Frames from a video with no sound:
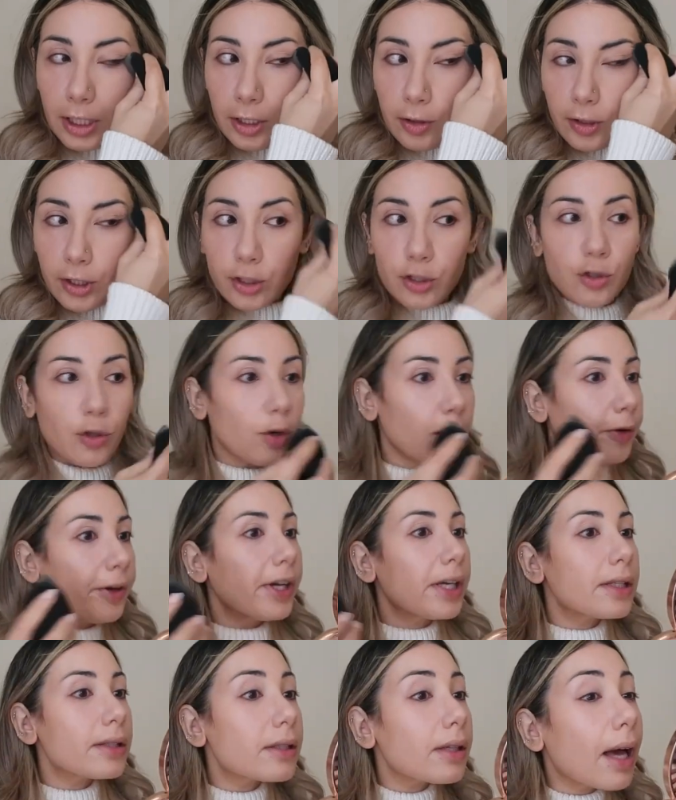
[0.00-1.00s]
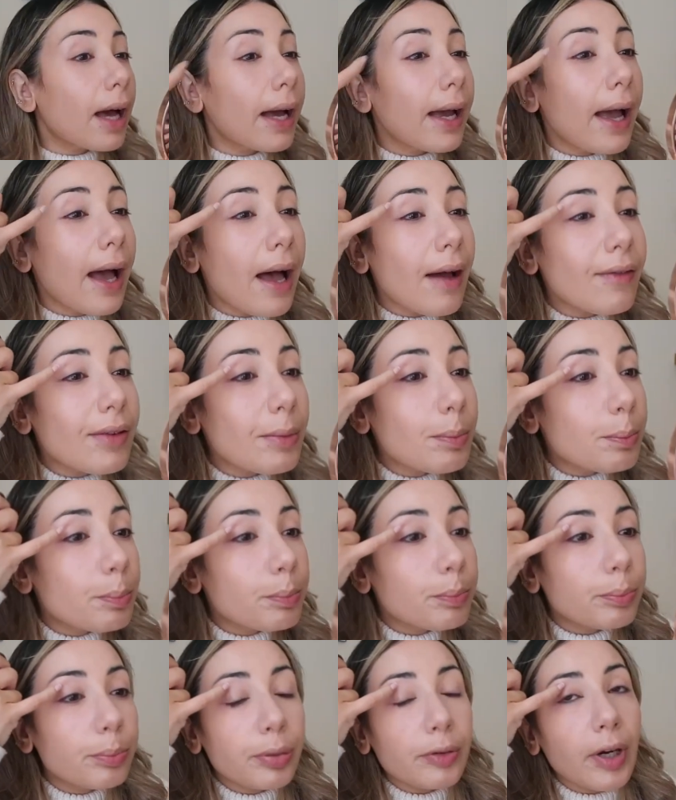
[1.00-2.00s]
earring jewelry is i have a
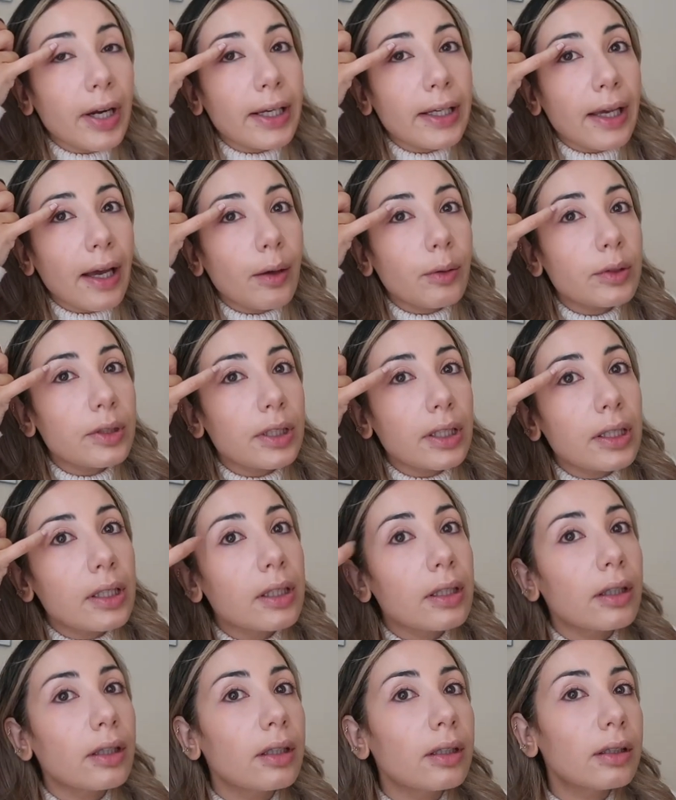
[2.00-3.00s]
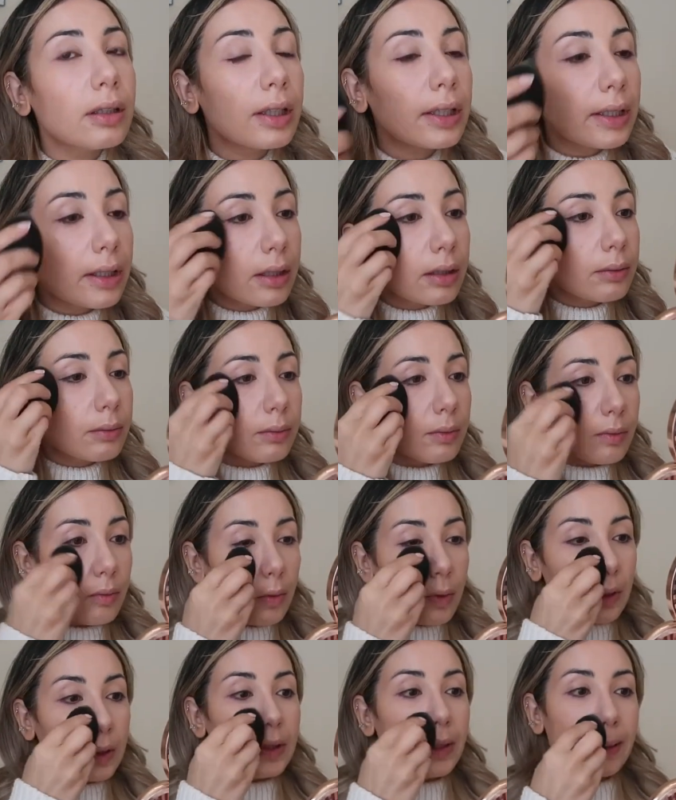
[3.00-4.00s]
breakout here like
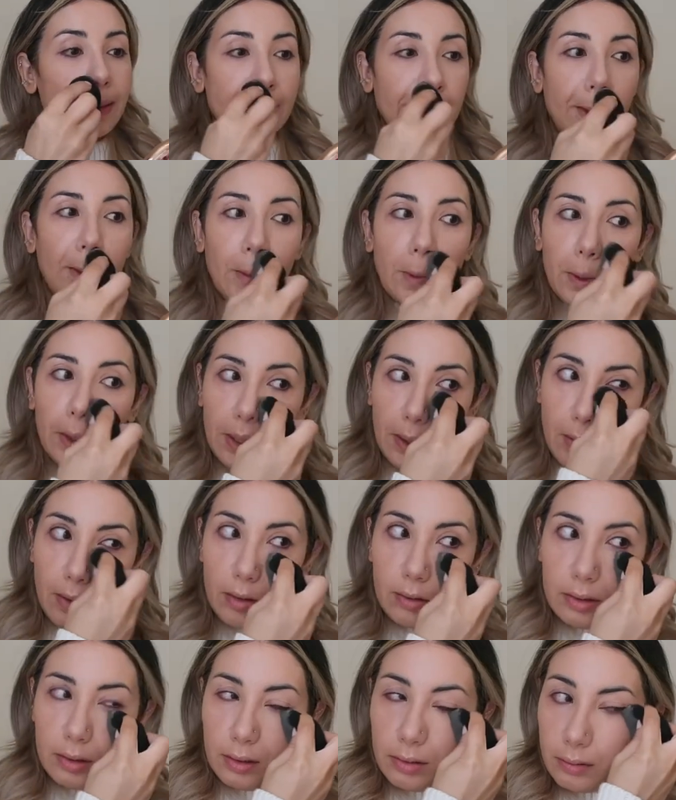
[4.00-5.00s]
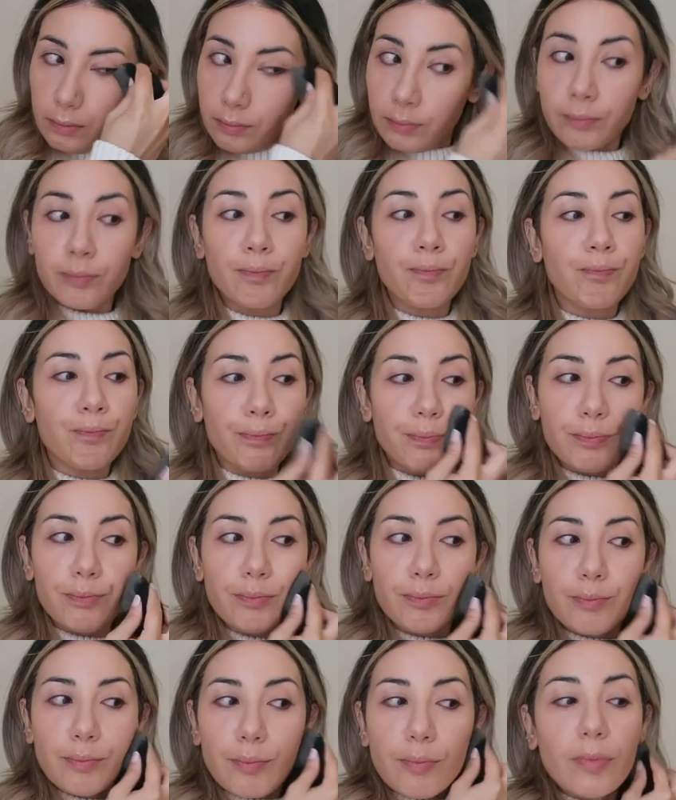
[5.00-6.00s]
what is going on
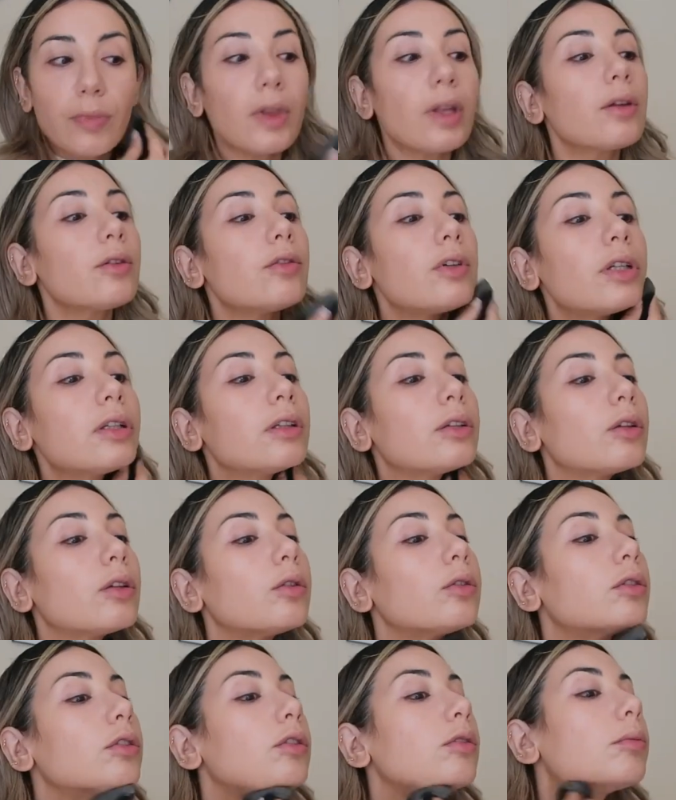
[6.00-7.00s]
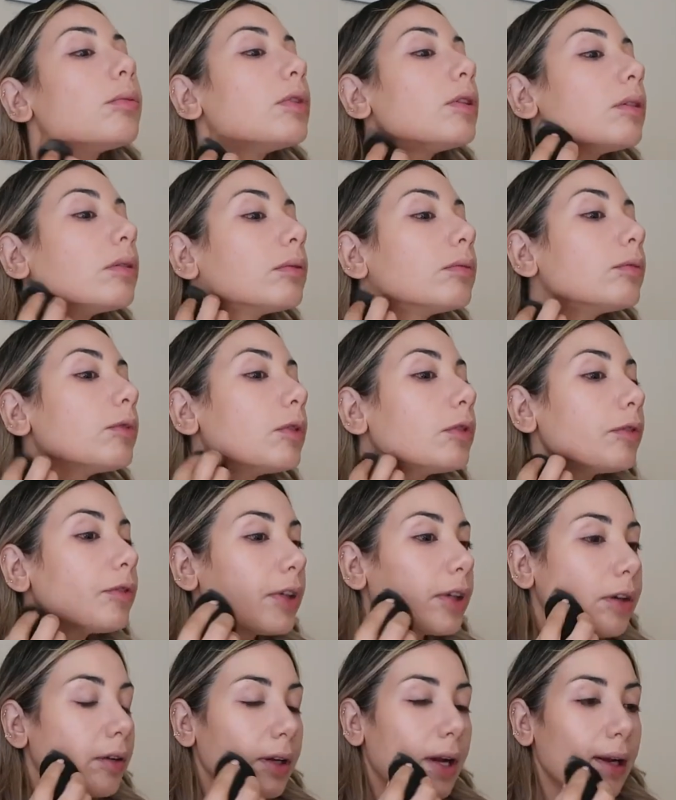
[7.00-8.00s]
i really don't know but we'll
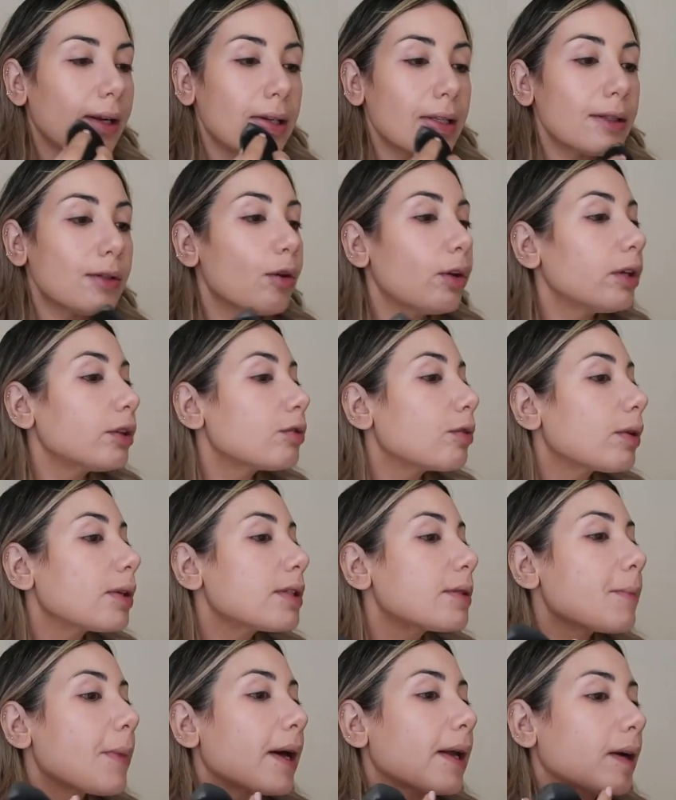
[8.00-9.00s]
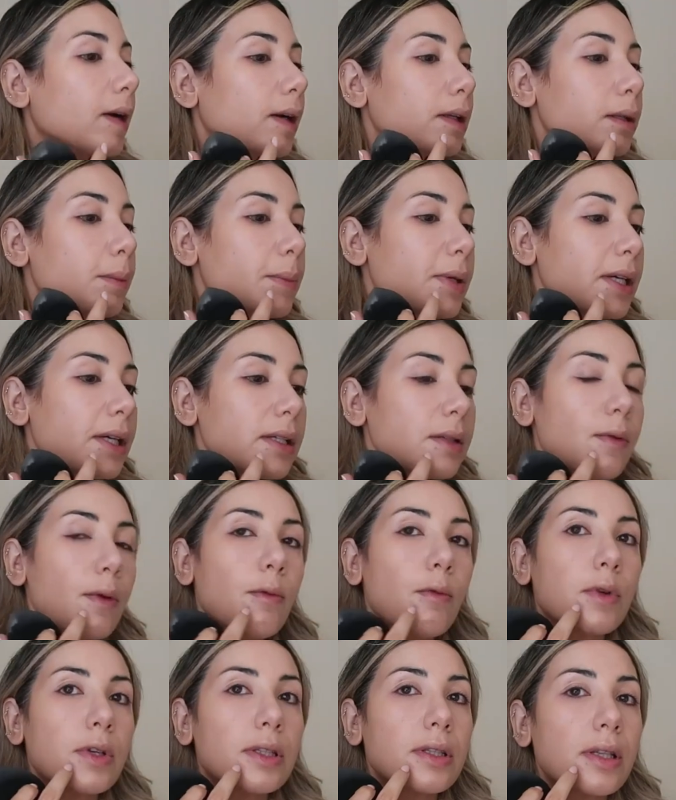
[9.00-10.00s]
figure it out it's going towards better the biggest
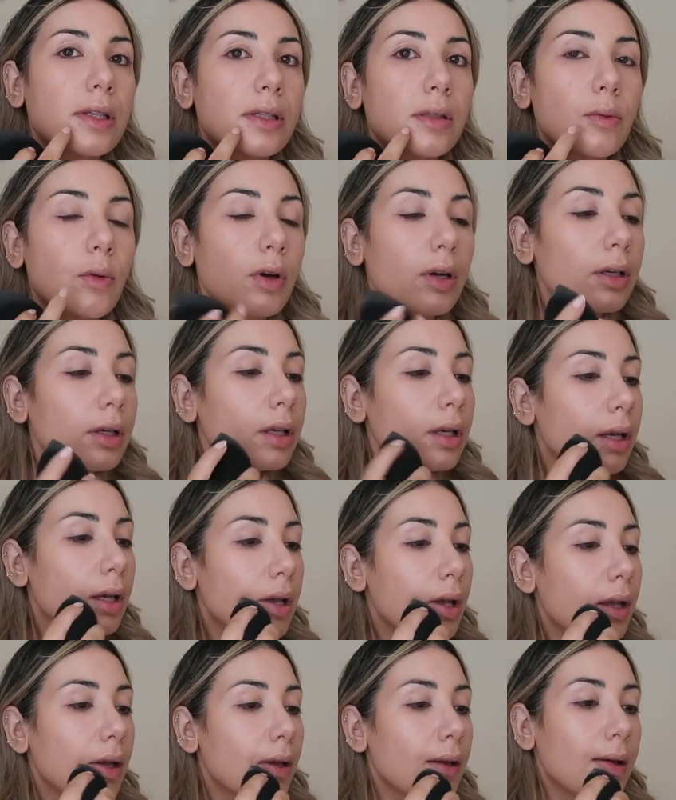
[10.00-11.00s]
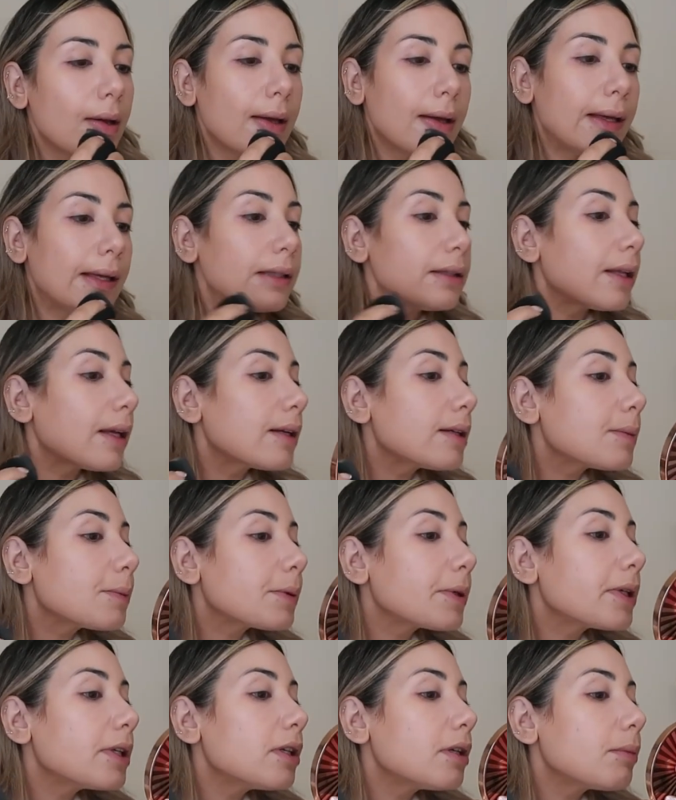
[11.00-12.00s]
one was this one that is
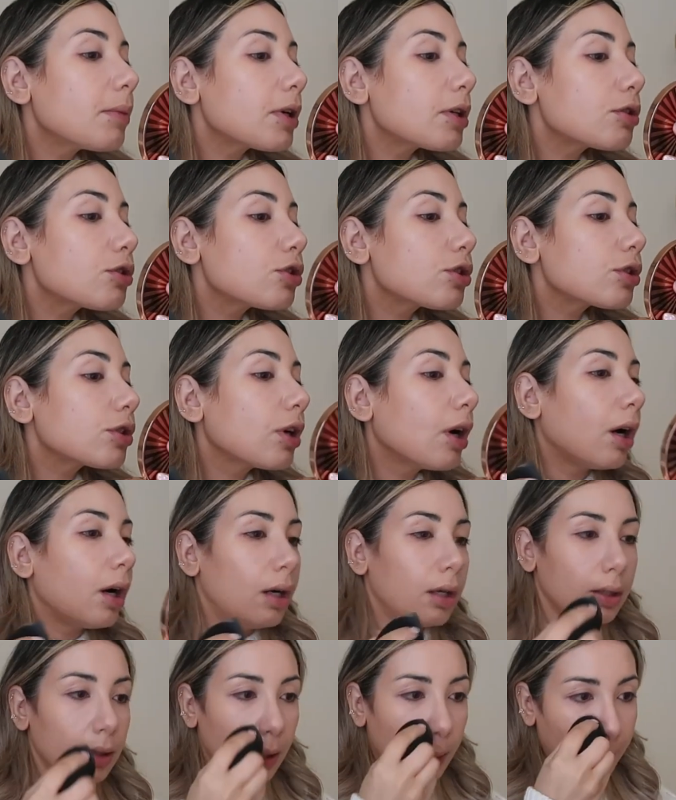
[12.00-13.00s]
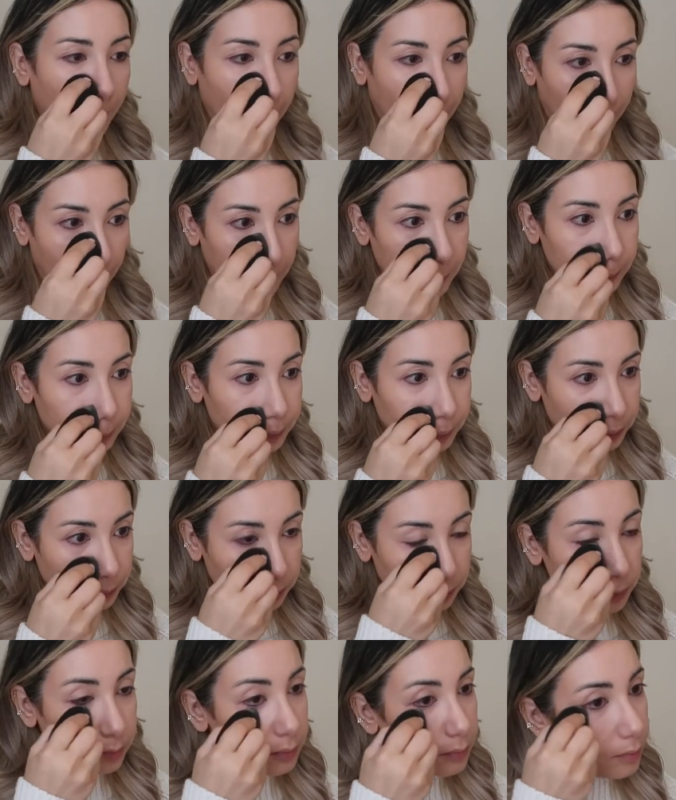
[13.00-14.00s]
pretty much gone
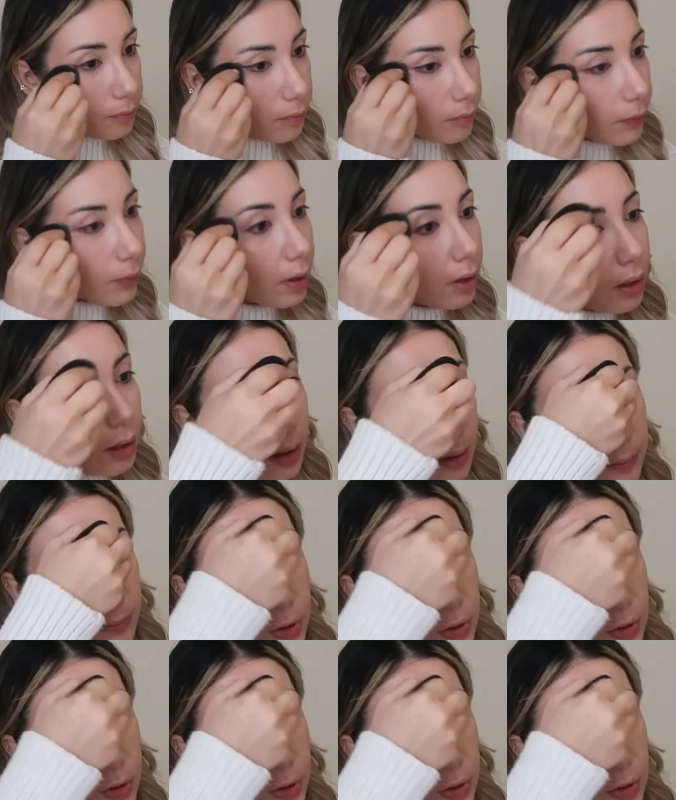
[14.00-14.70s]
um,